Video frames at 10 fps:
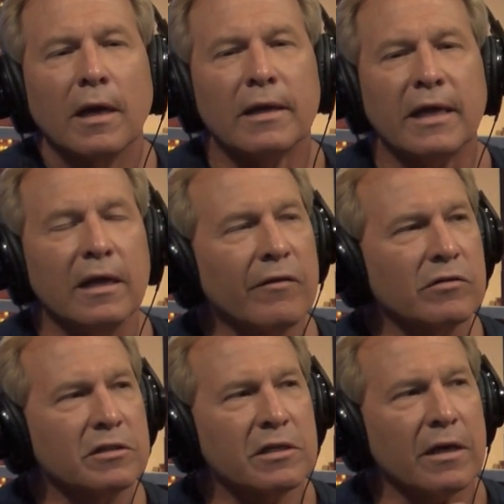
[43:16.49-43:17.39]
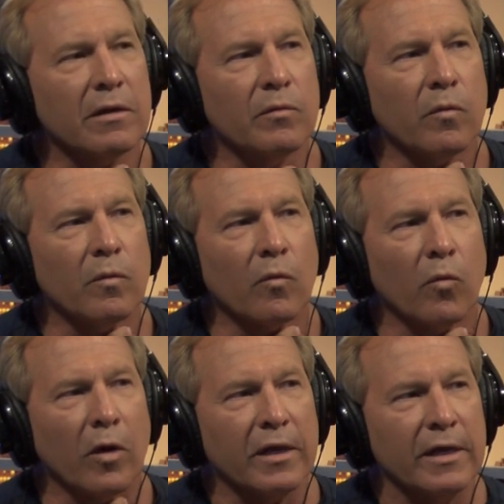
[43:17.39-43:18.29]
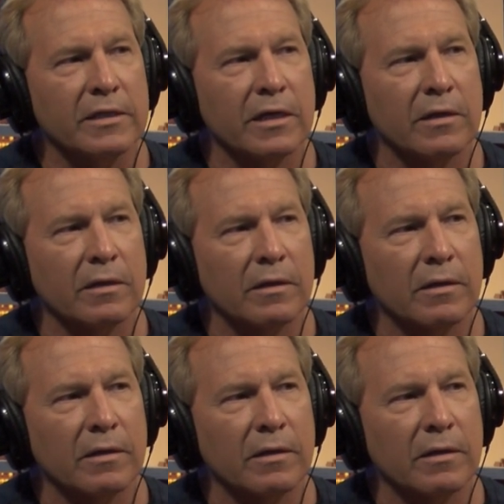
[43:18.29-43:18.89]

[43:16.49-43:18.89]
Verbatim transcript: And he never said what he did.